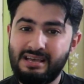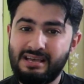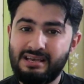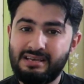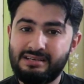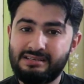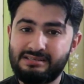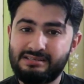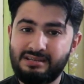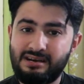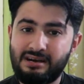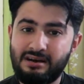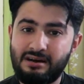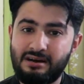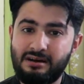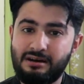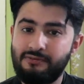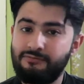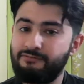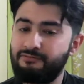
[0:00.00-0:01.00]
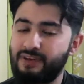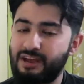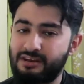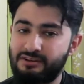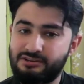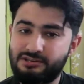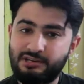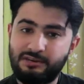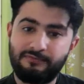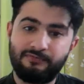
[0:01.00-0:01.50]
is the
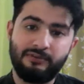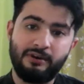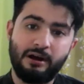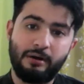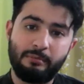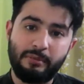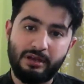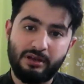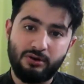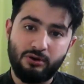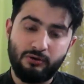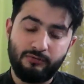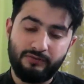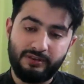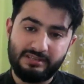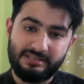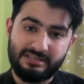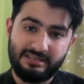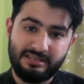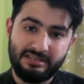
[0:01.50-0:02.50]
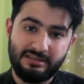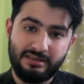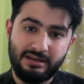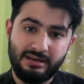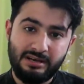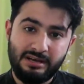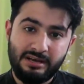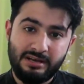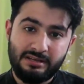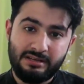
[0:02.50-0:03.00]
factory farming, obviously the
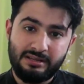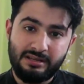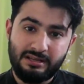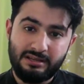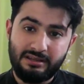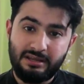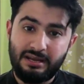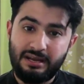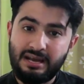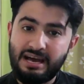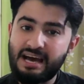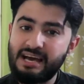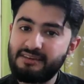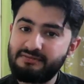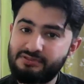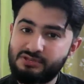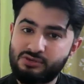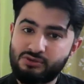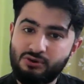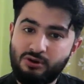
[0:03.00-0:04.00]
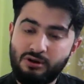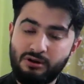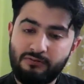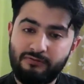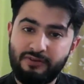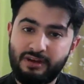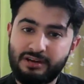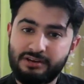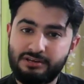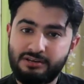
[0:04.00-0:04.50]
livestock
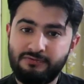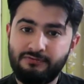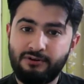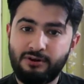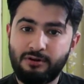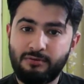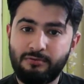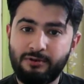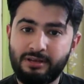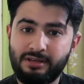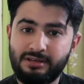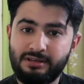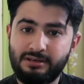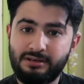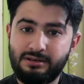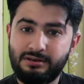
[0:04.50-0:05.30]
factory farming,